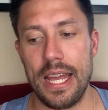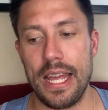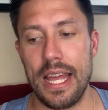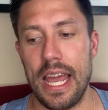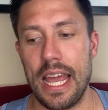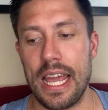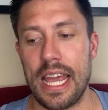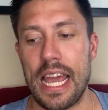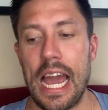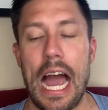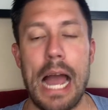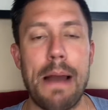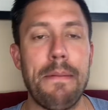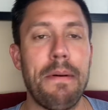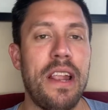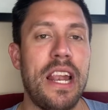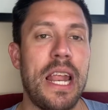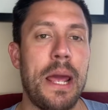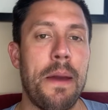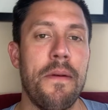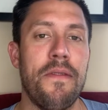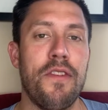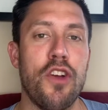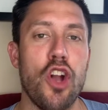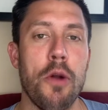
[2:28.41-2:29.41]
a guy by the
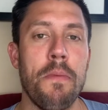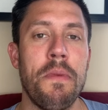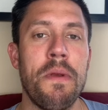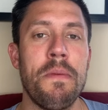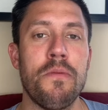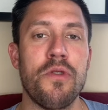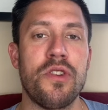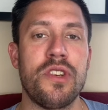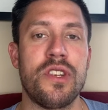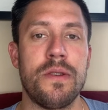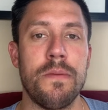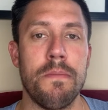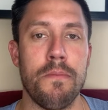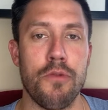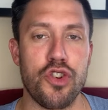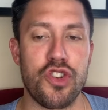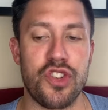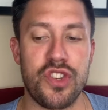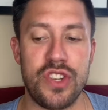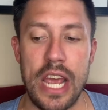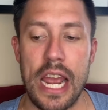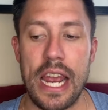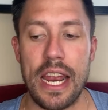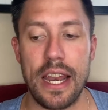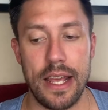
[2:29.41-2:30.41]
name of Yermin
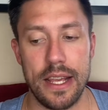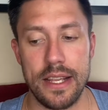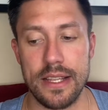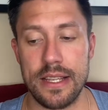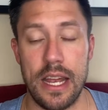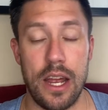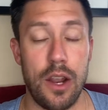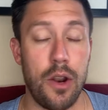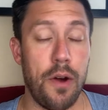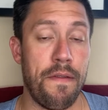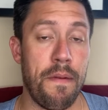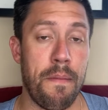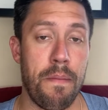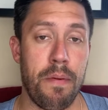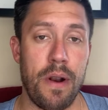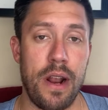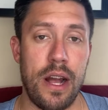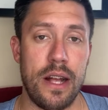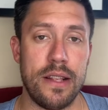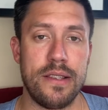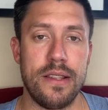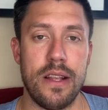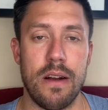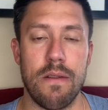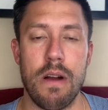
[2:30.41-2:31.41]
Mercedes, I don't know if I'm
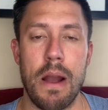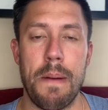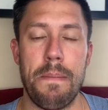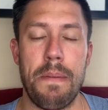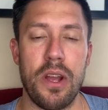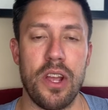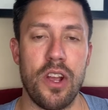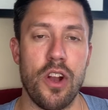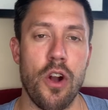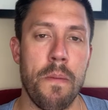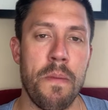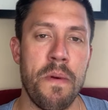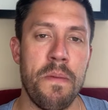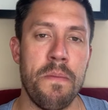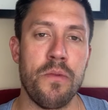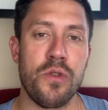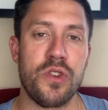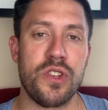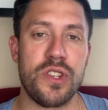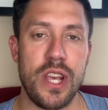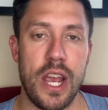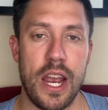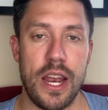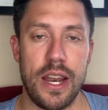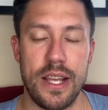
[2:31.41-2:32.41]
pronouncing that right, but Yermin
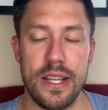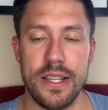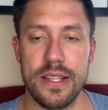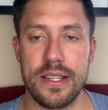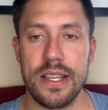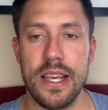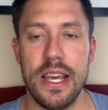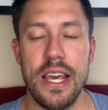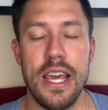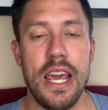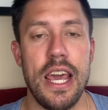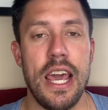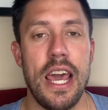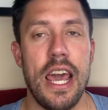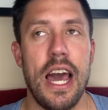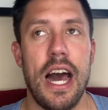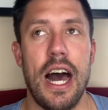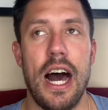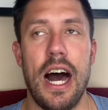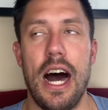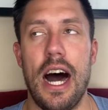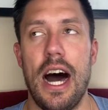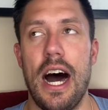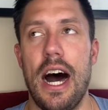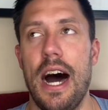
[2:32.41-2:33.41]
Mercedes,
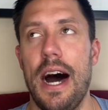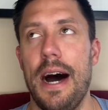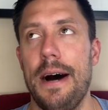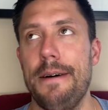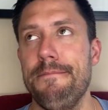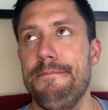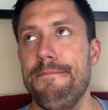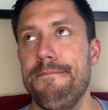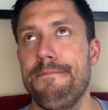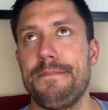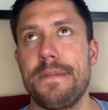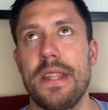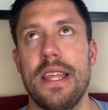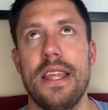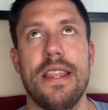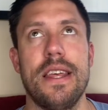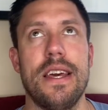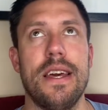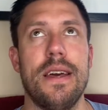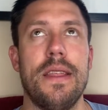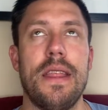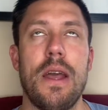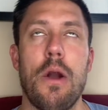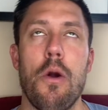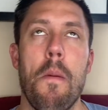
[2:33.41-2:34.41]

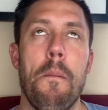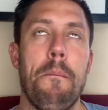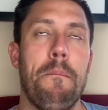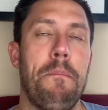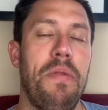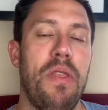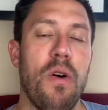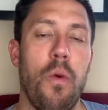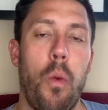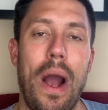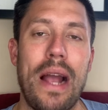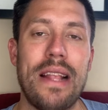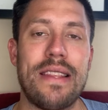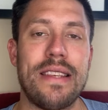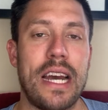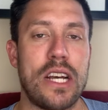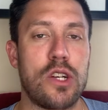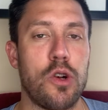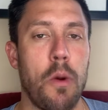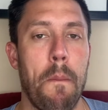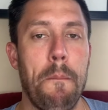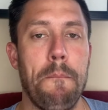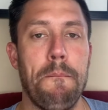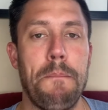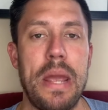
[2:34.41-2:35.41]
the White
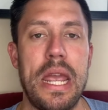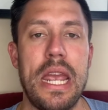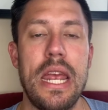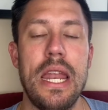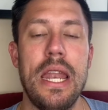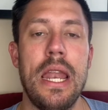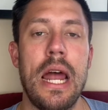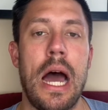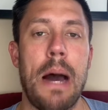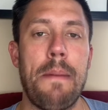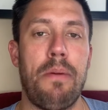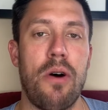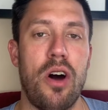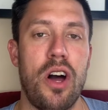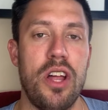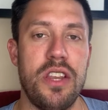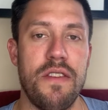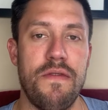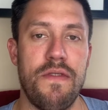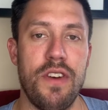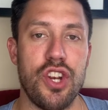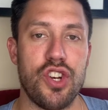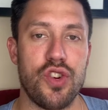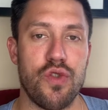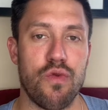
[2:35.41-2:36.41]
Sox were beaten up on a
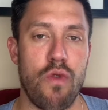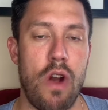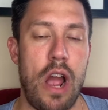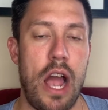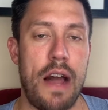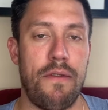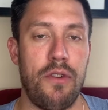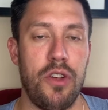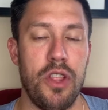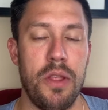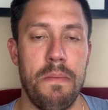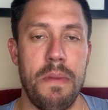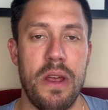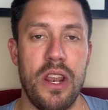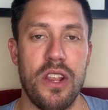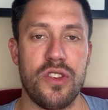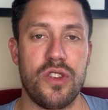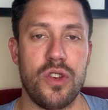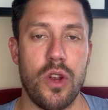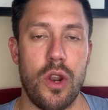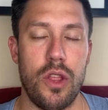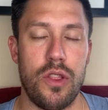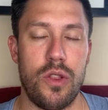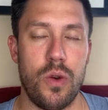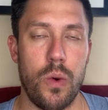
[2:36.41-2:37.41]
division rival in the
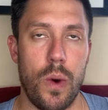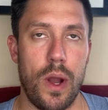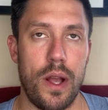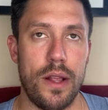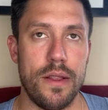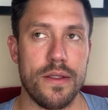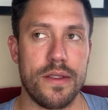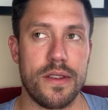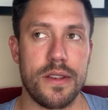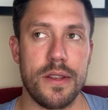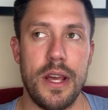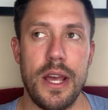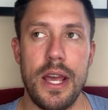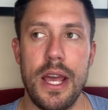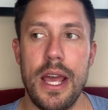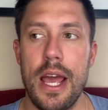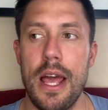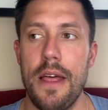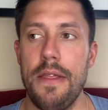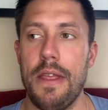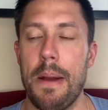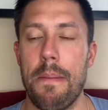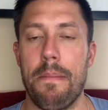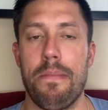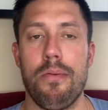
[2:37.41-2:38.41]
Minnesota Twins.
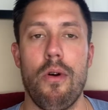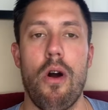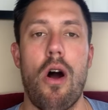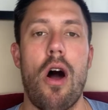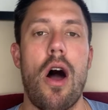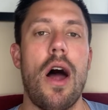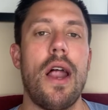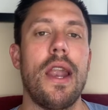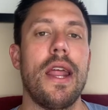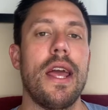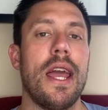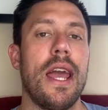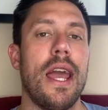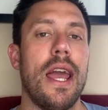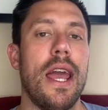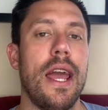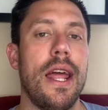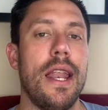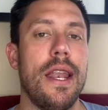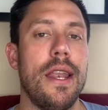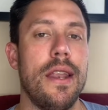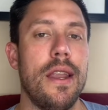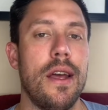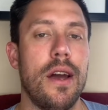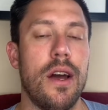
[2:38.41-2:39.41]
They brought
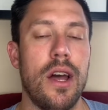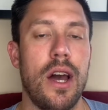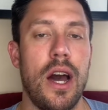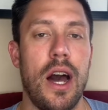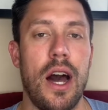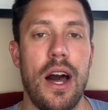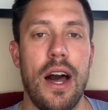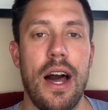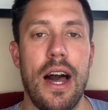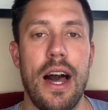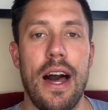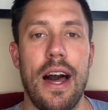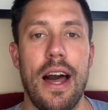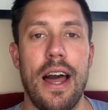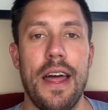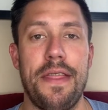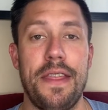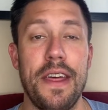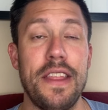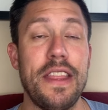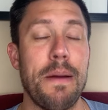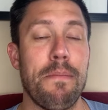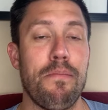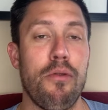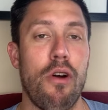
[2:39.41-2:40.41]
in,
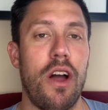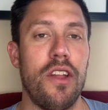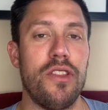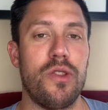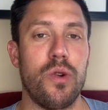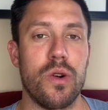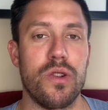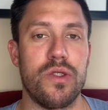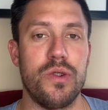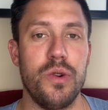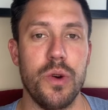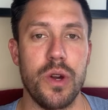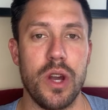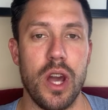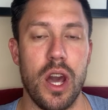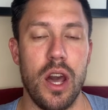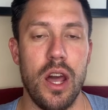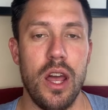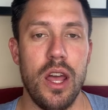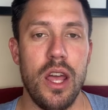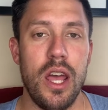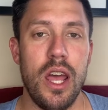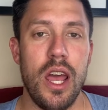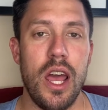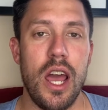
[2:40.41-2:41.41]

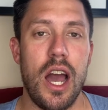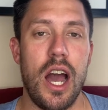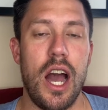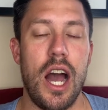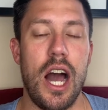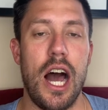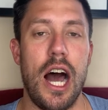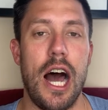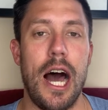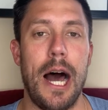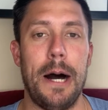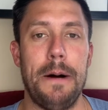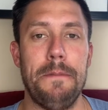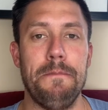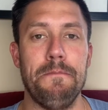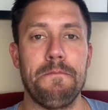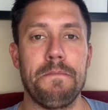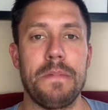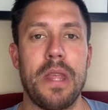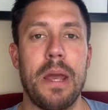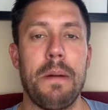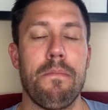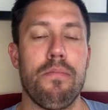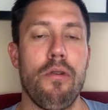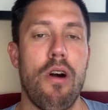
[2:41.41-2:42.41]
Tortuga.
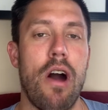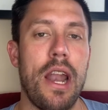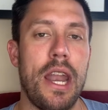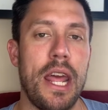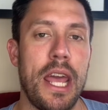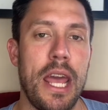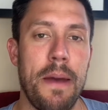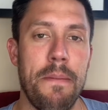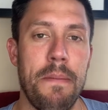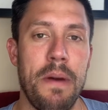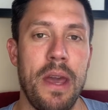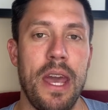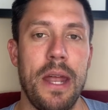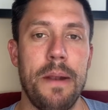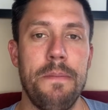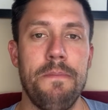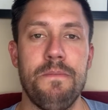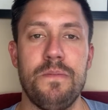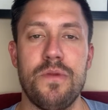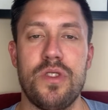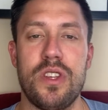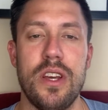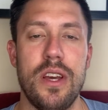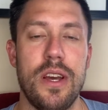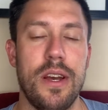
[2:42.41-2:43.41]
They brought him
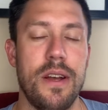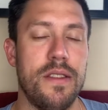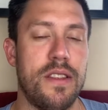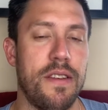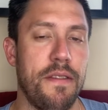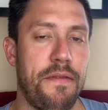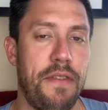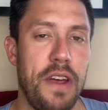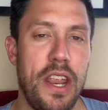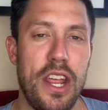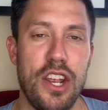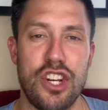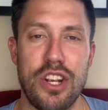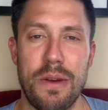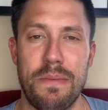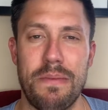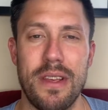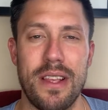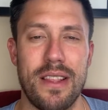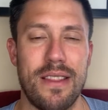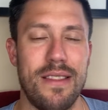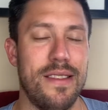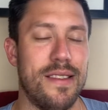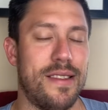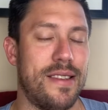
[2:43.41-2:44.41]
in to finish up
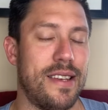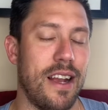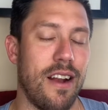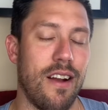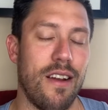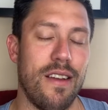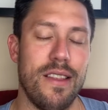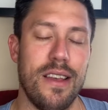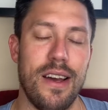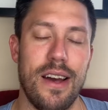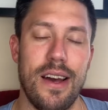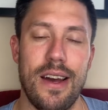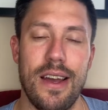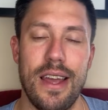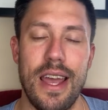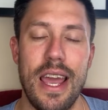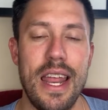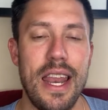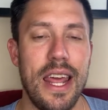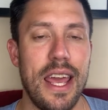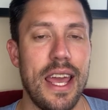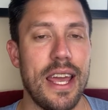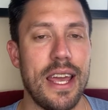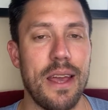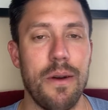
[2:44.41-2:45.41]
the
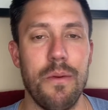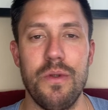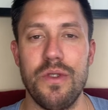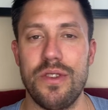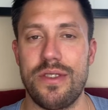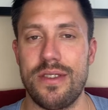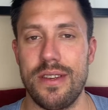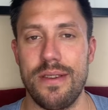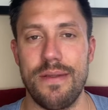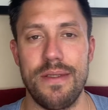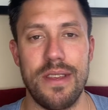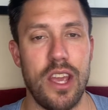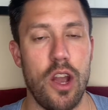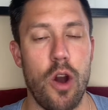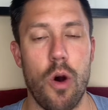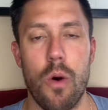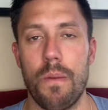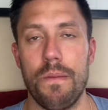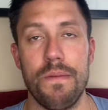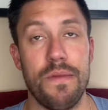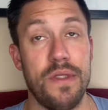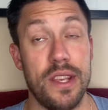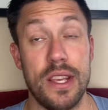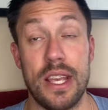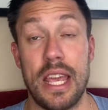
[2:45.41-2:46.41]
inning. It was
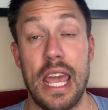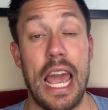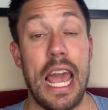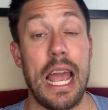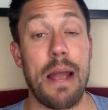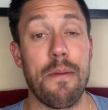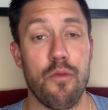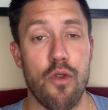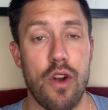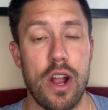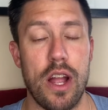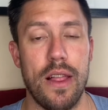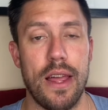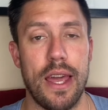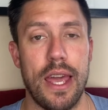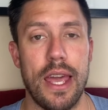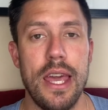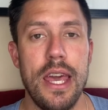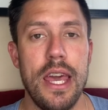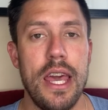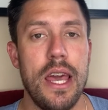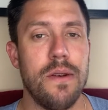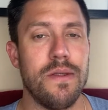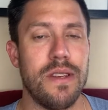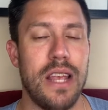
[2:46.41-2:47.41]
the game, really. It
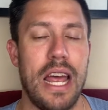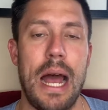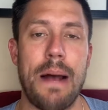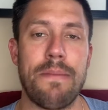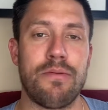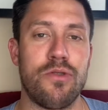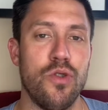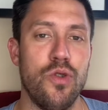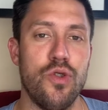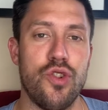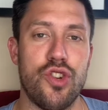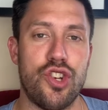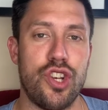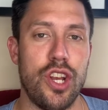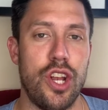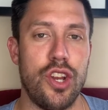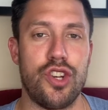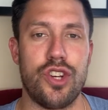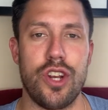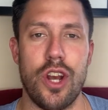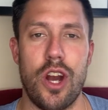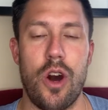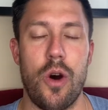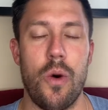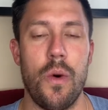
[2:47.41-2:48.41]
was an absolute shit
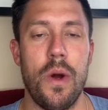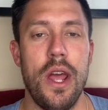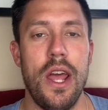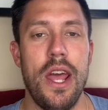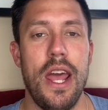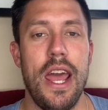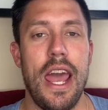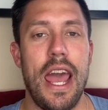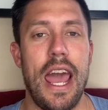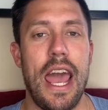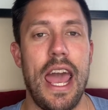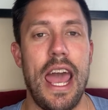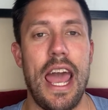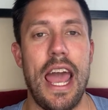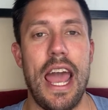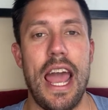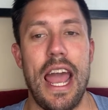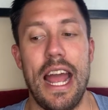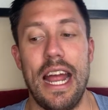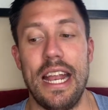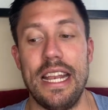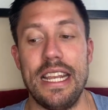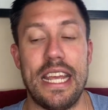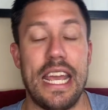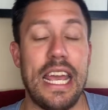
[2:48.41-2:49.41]
show.
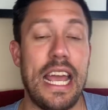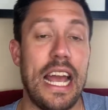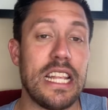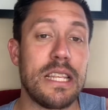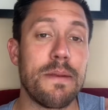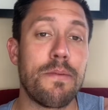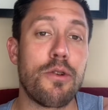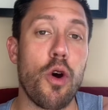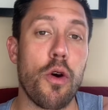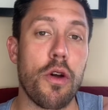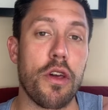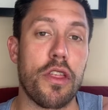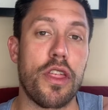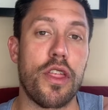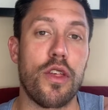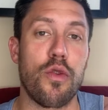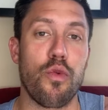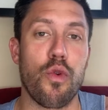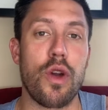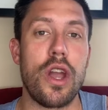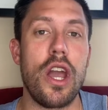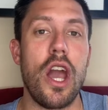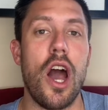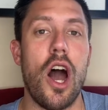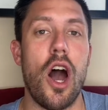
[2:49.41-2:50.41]
And he ends up going
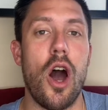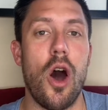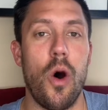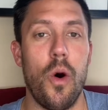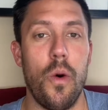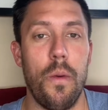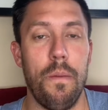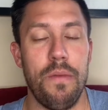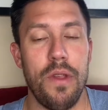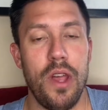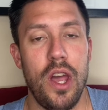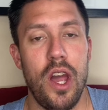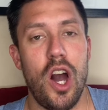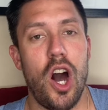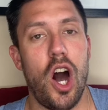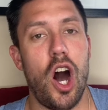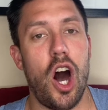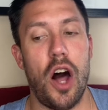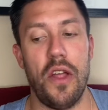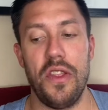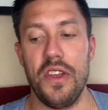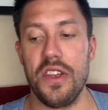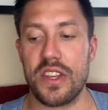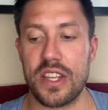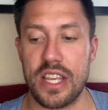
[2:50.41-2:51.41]
3-0
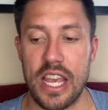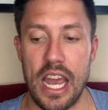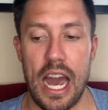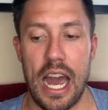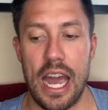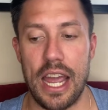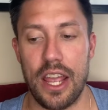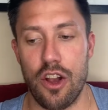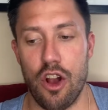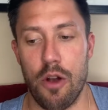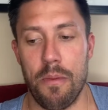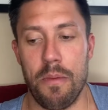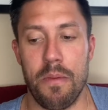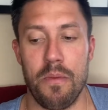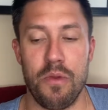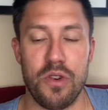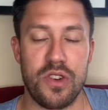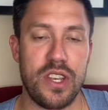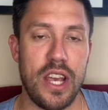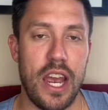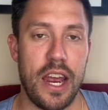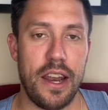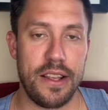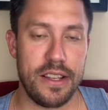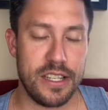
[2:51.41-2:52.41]
on this guy, Yermin
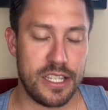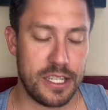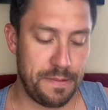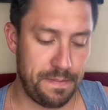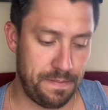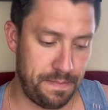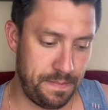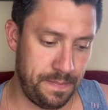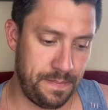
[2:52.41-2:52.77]
Mercedes.